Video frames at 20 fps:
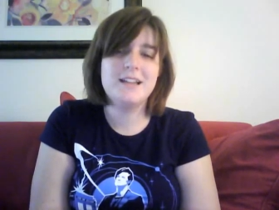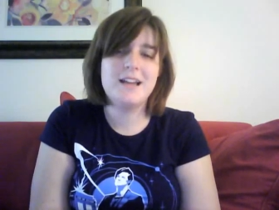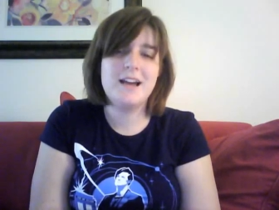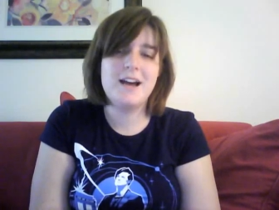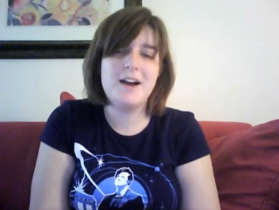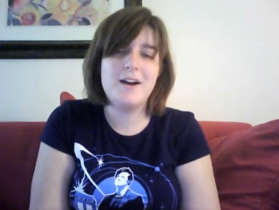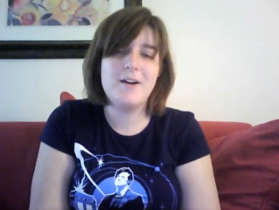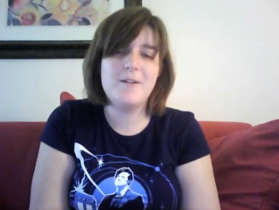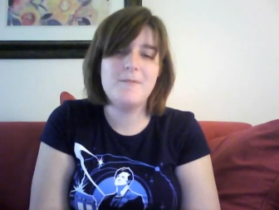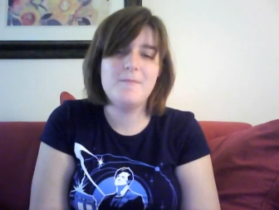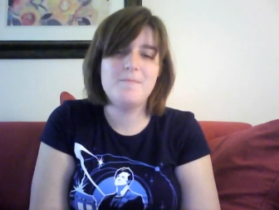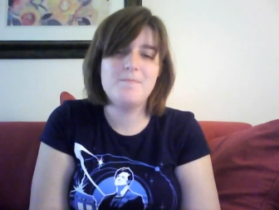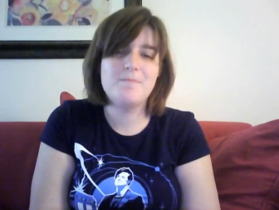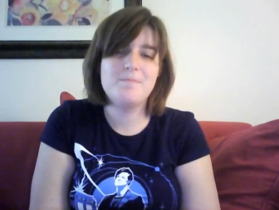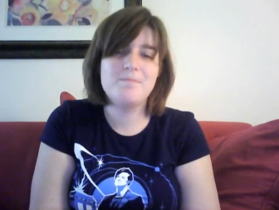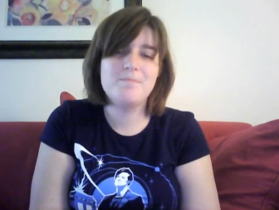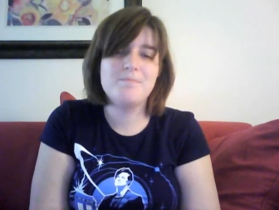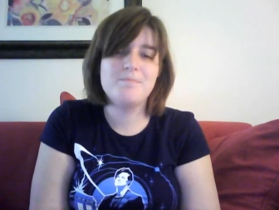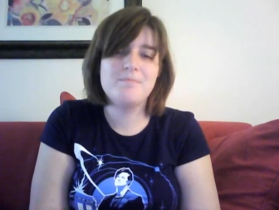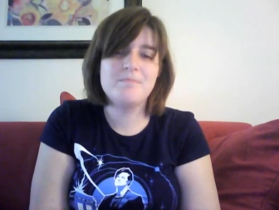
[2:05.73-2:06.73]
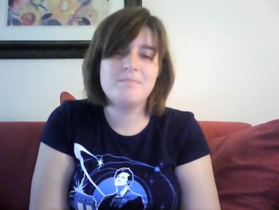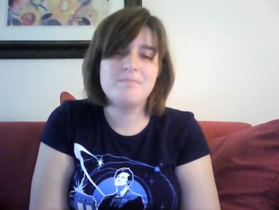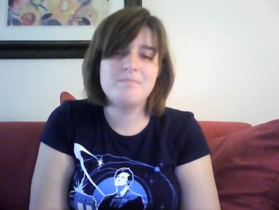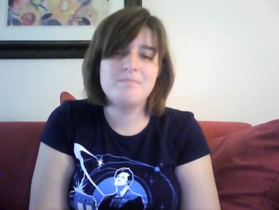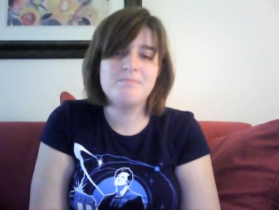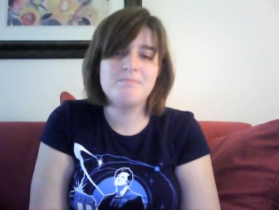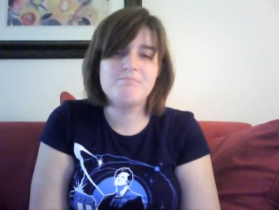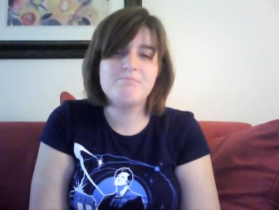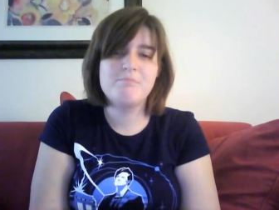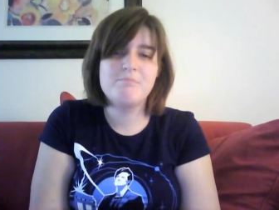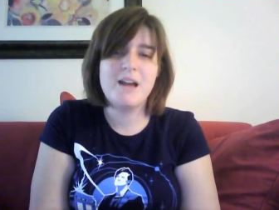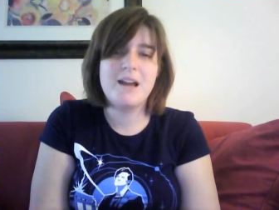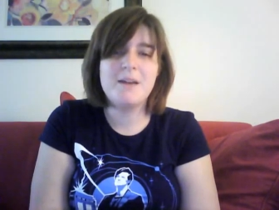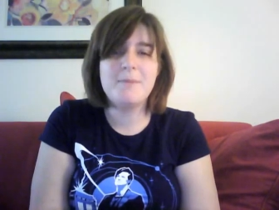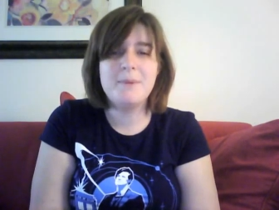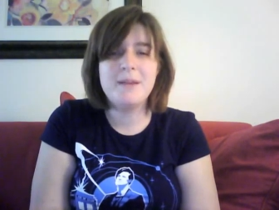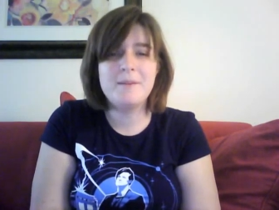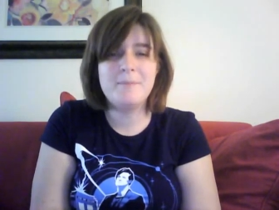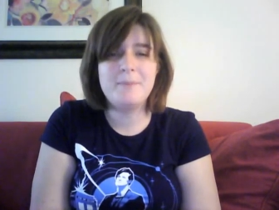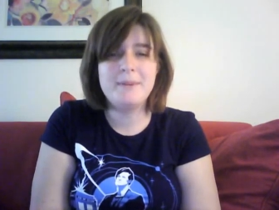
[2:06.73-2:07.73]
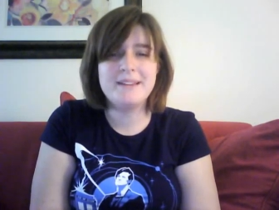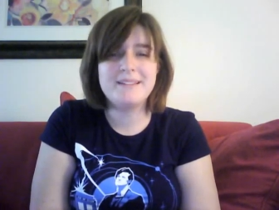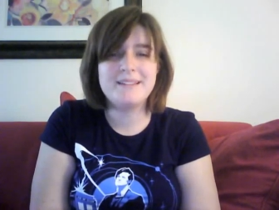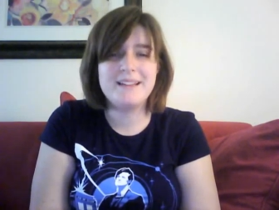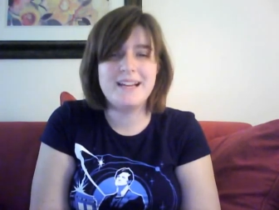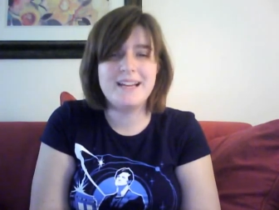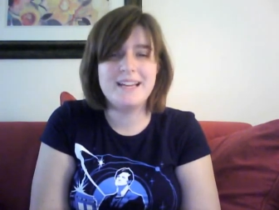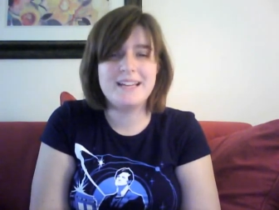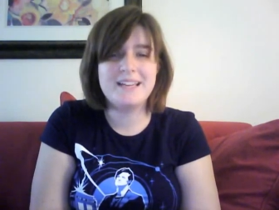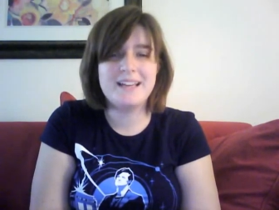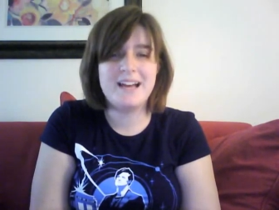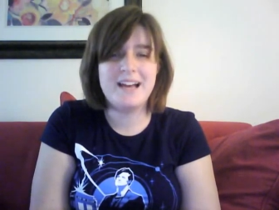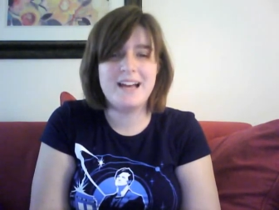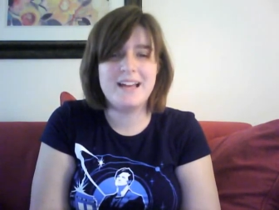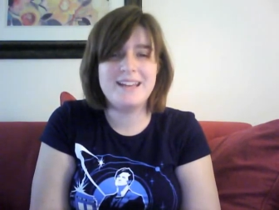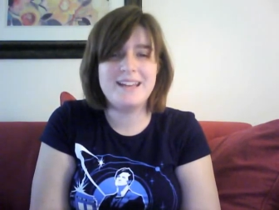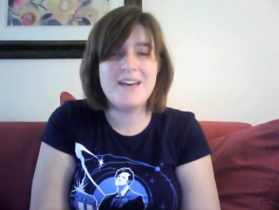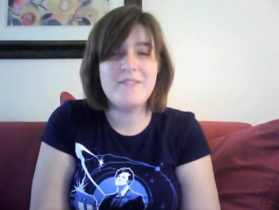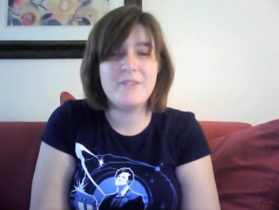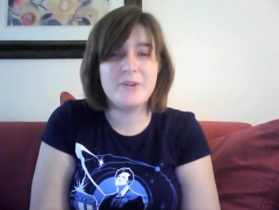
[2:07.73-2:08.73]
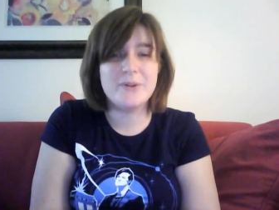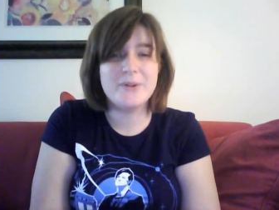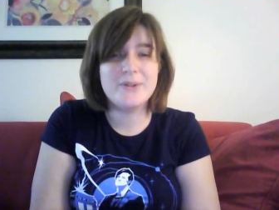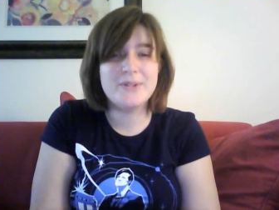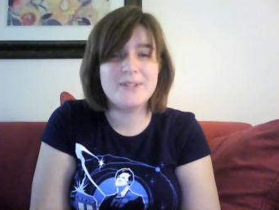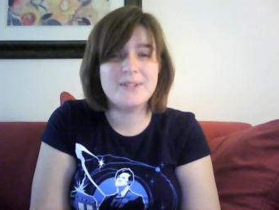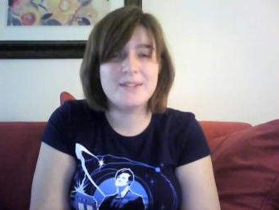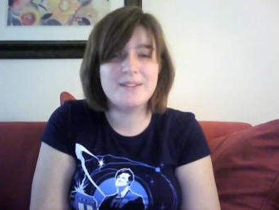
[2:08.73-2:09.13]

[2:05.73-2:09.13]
Um, I'd be a bit like uh, Neville,